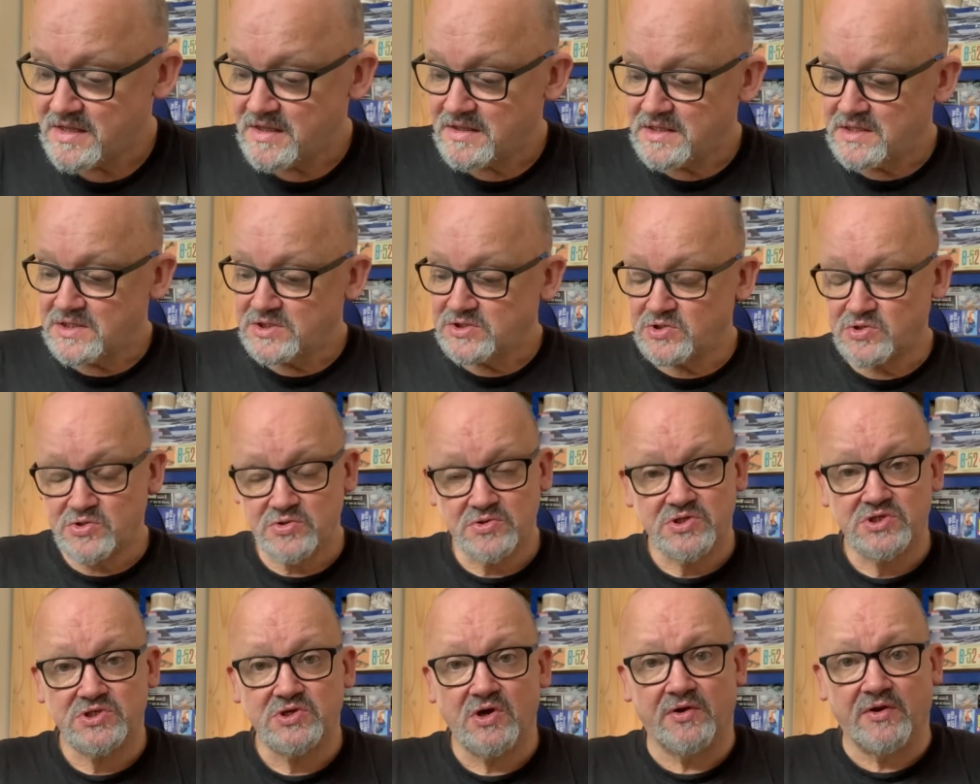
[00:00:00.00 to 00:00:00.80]
So I
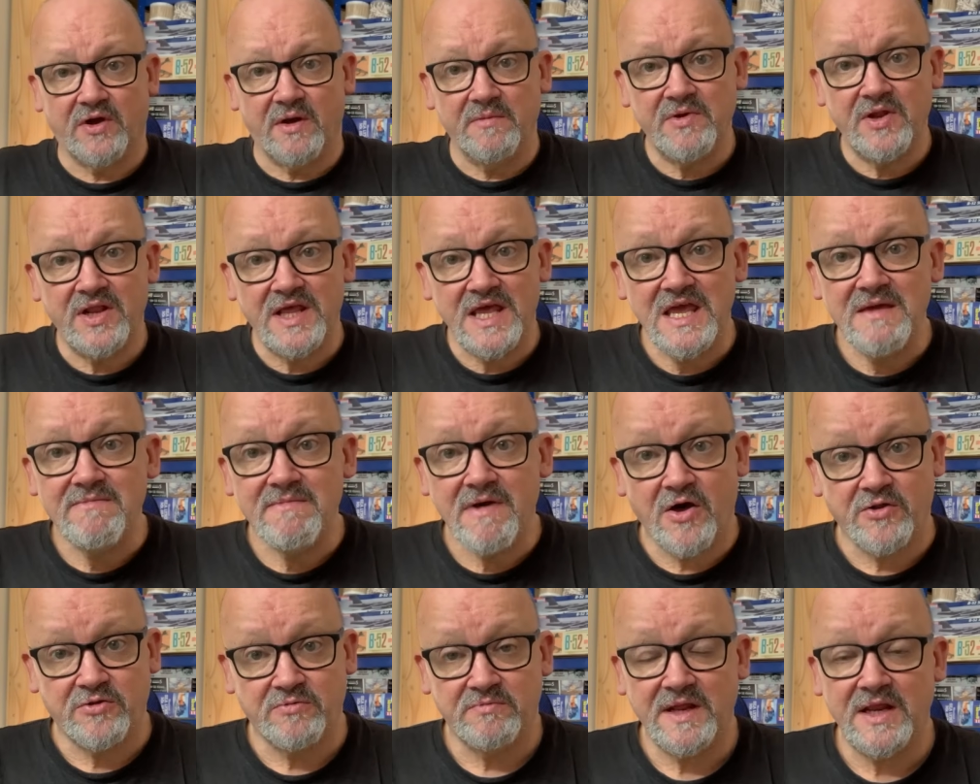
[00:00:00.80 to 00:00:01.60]
thought, sod on, I'm going to
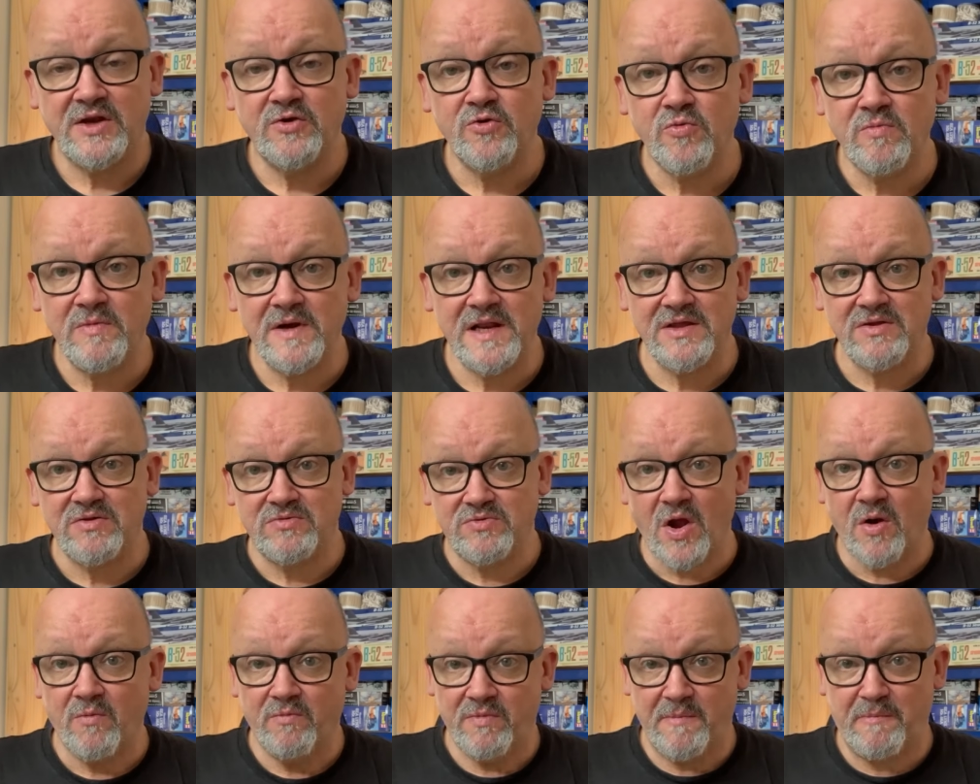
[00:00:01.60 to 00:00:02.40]
email them. They normally
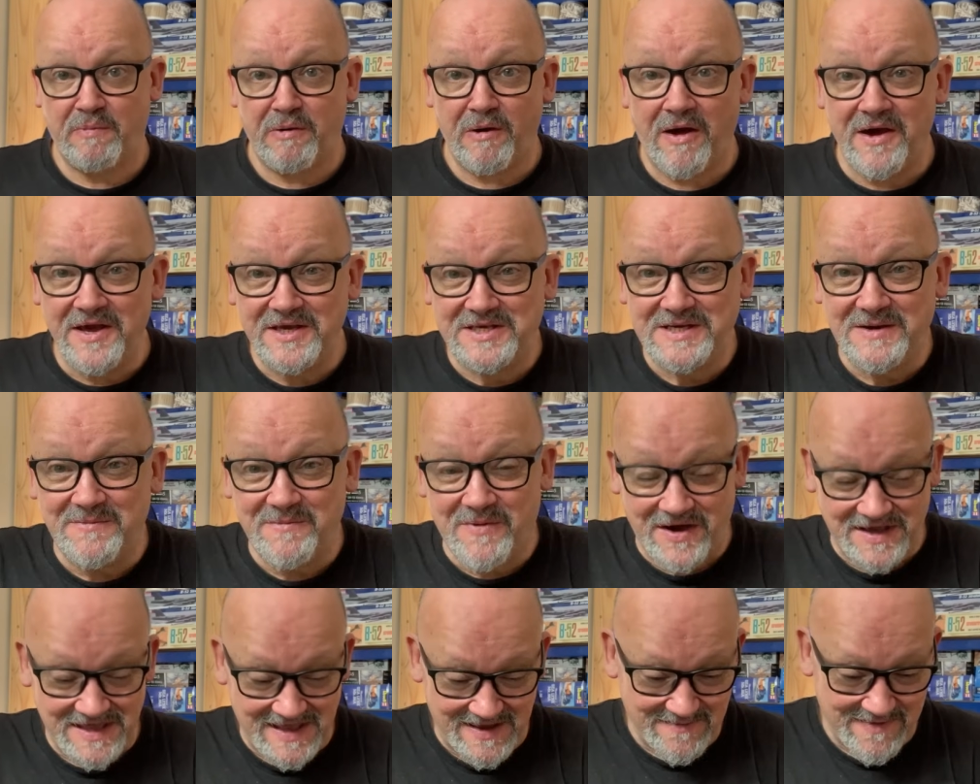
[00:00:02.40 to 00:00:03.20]
don't reply to
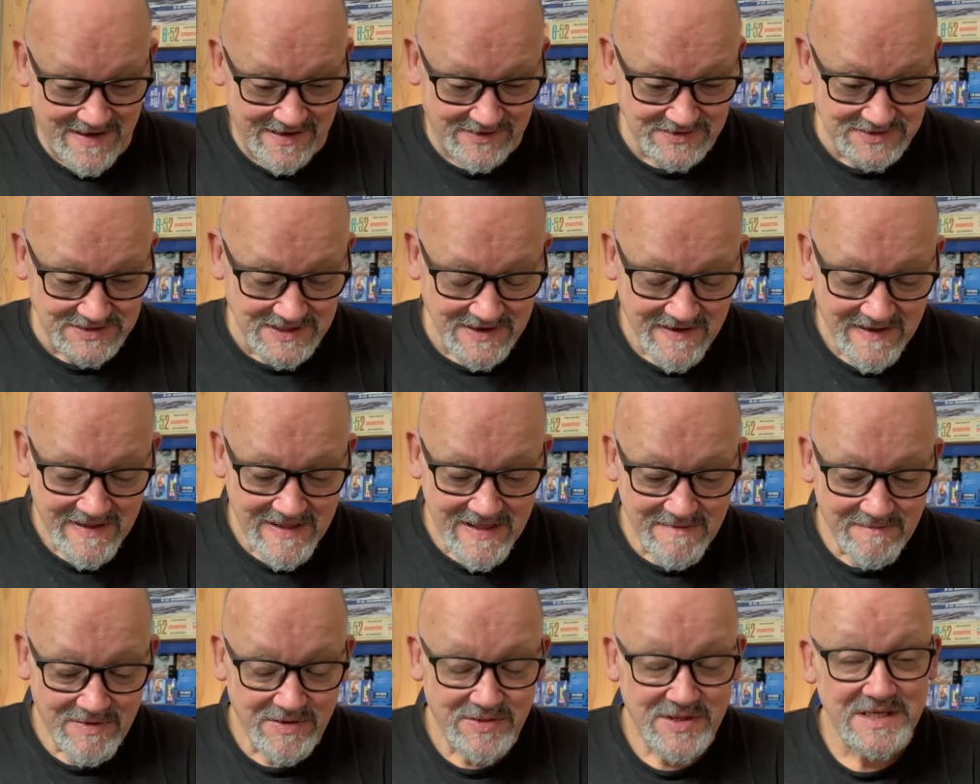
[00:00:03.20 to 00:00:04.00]
my emails,
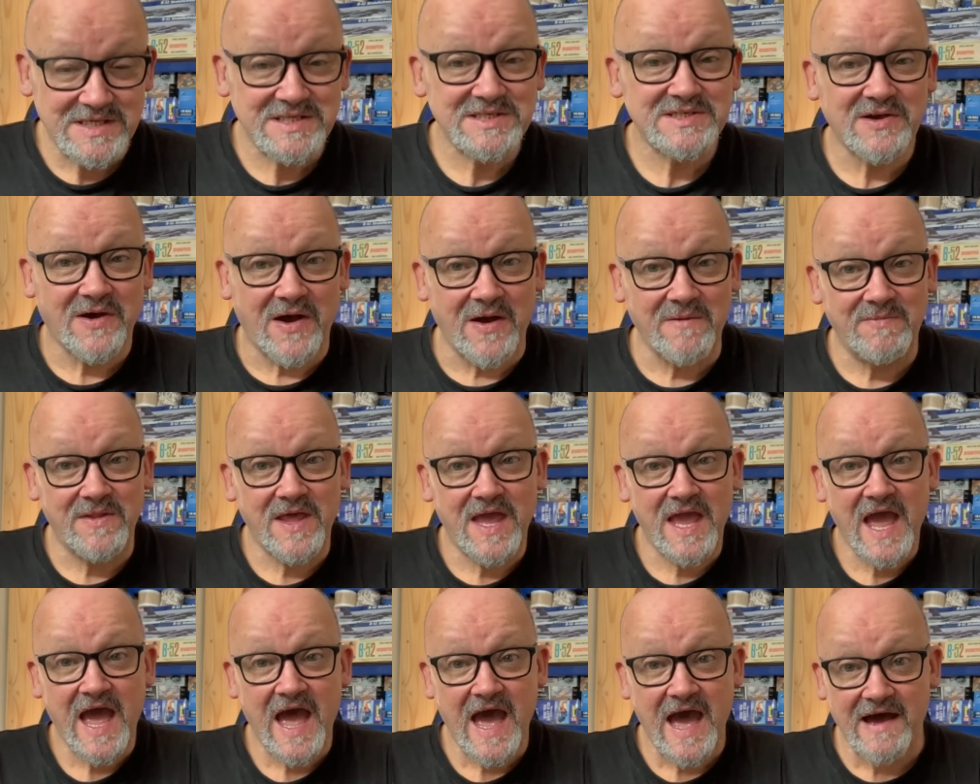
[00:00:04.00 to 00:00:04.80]
but this time they
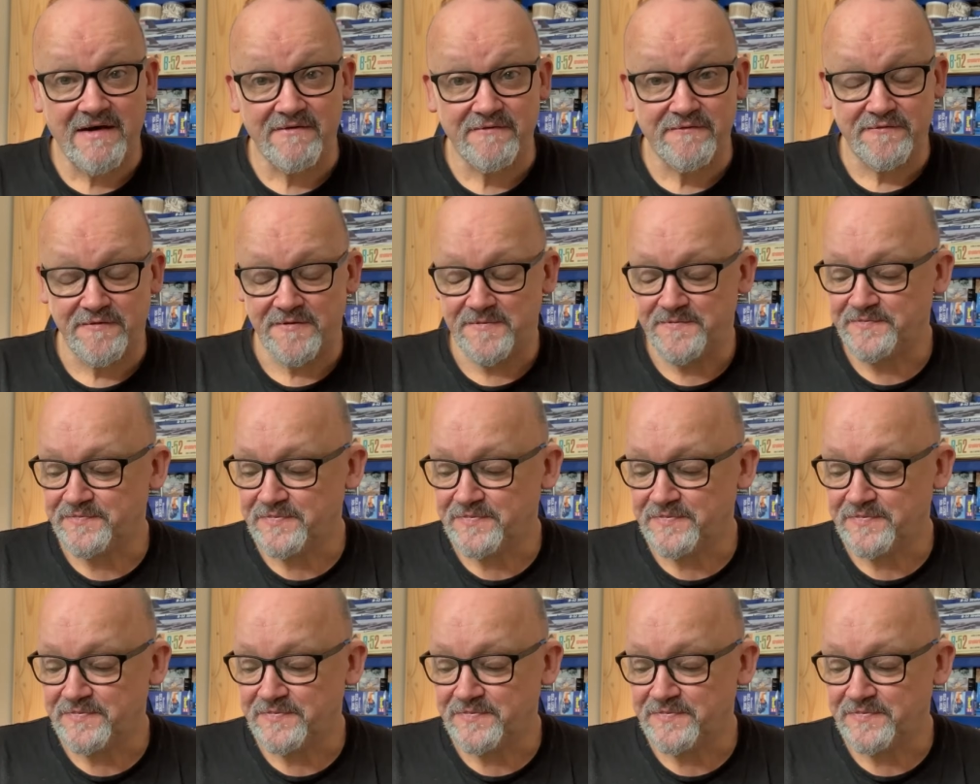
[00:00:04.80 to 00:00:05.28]
have.